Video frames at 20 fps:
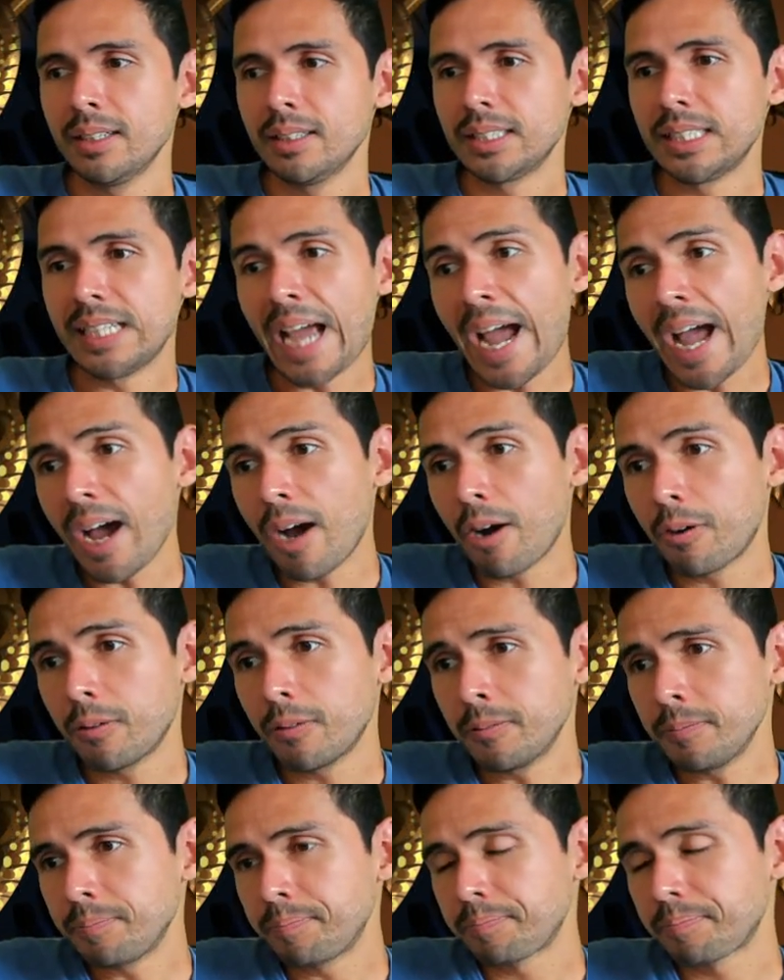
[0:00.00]

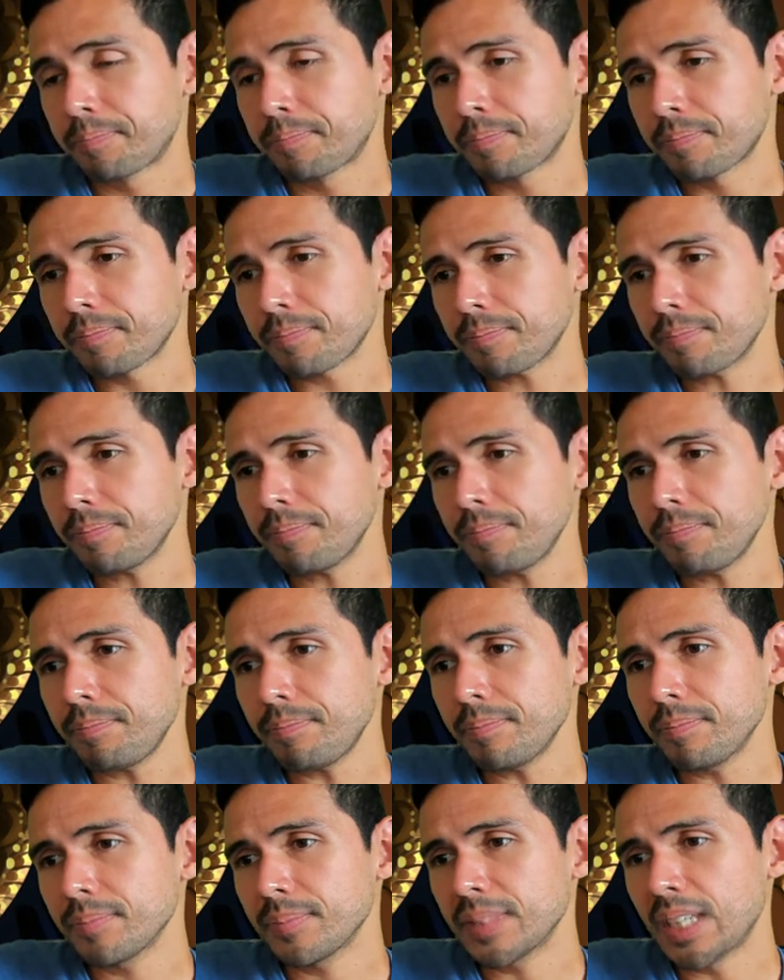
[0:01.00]
Now,
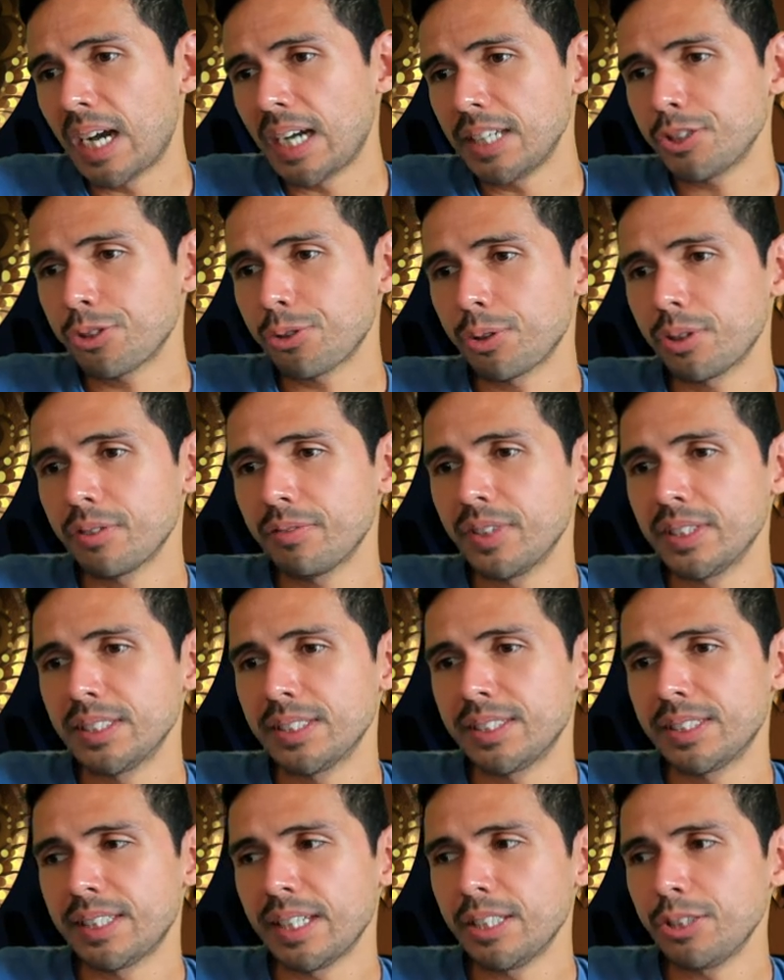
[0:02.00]
I sort of
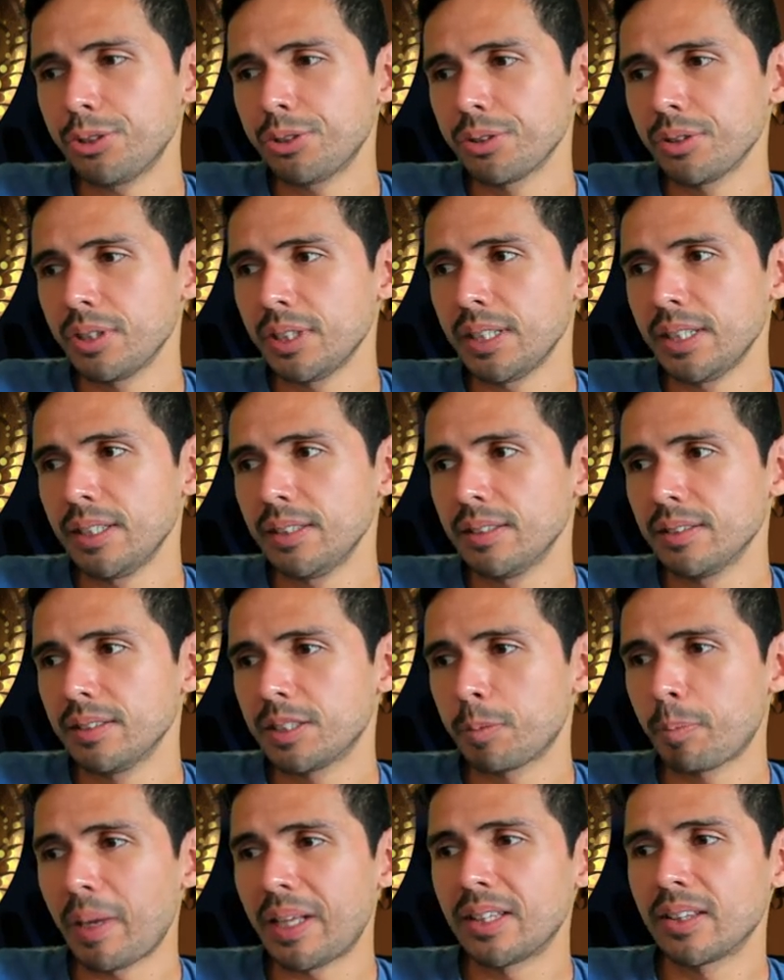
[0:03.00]
instinctually
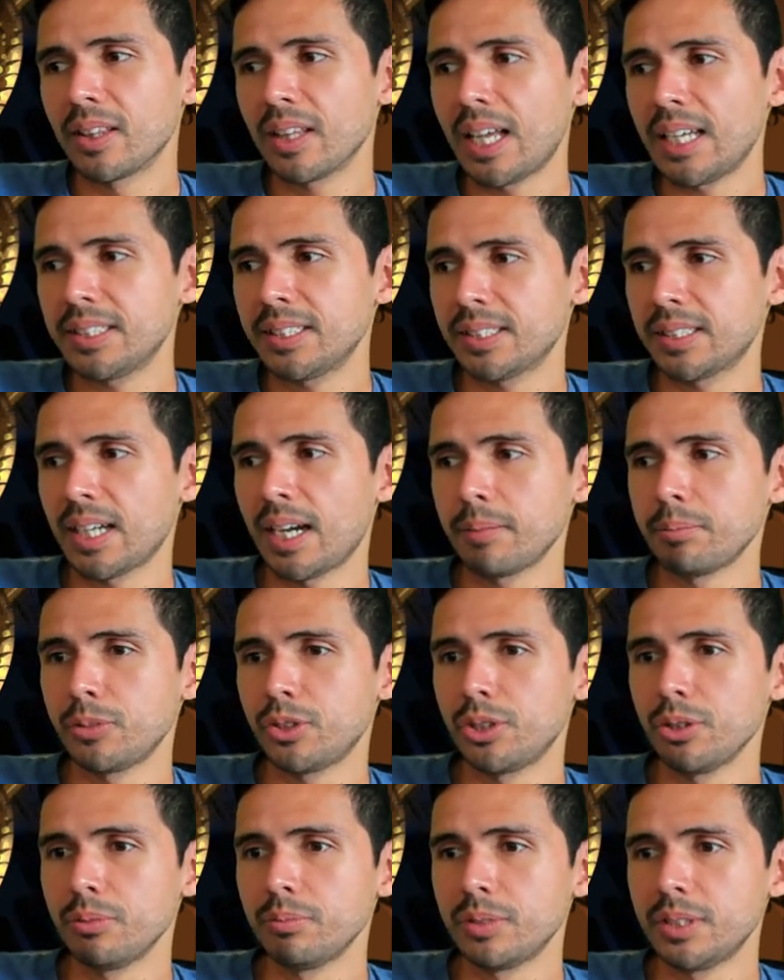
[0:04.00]
spend less time
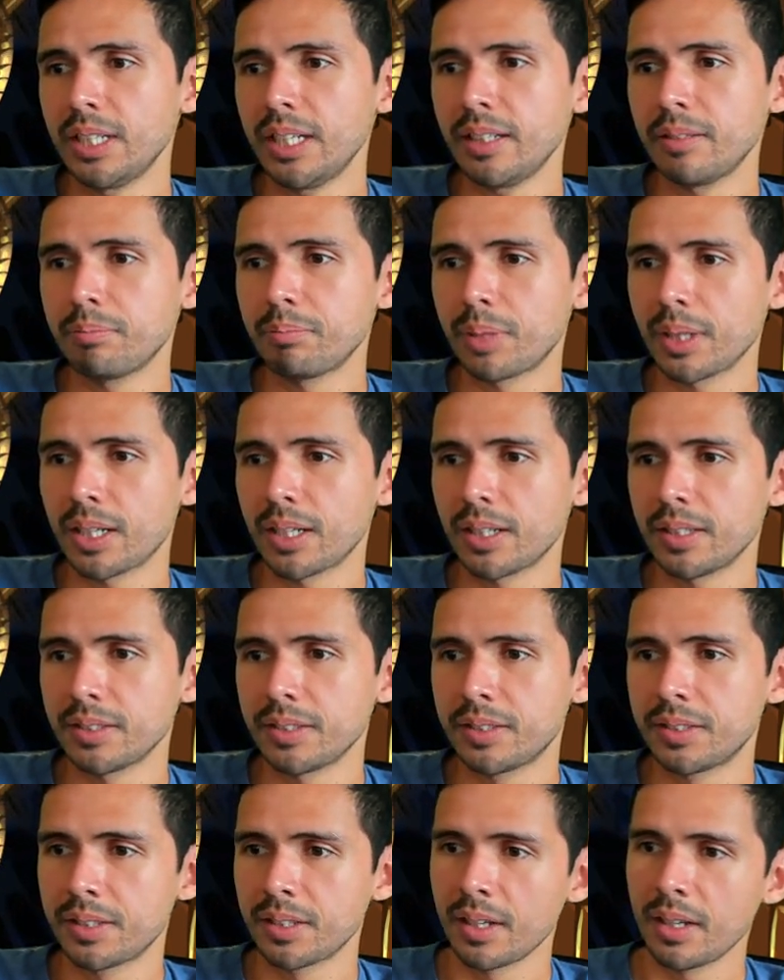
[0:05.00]
zoomed in
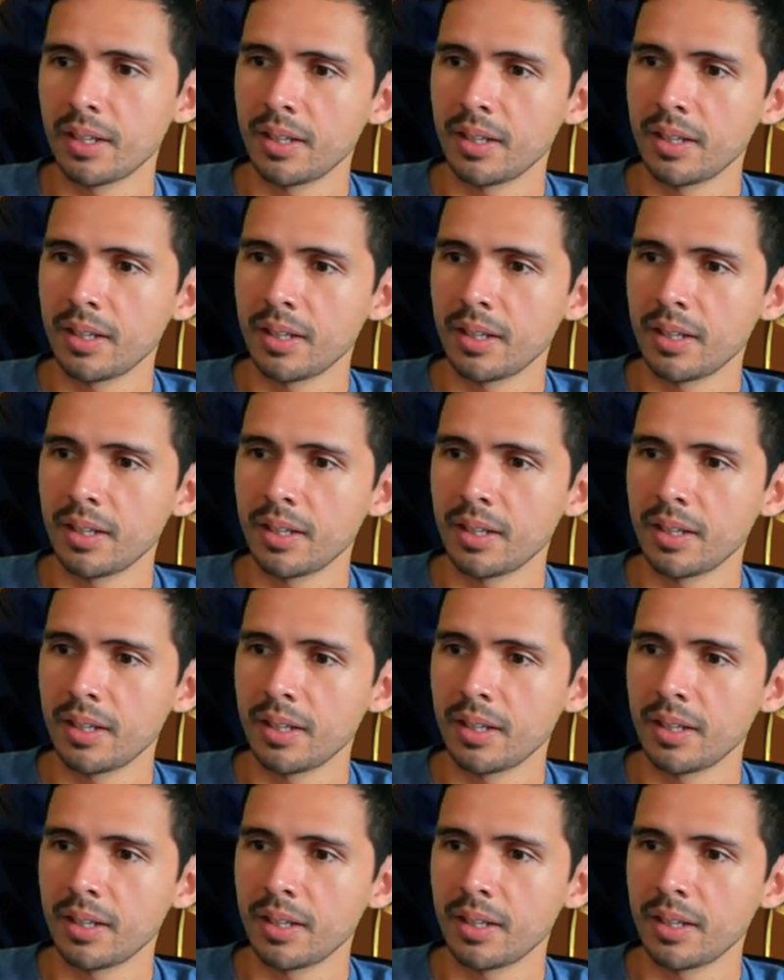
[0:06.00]
because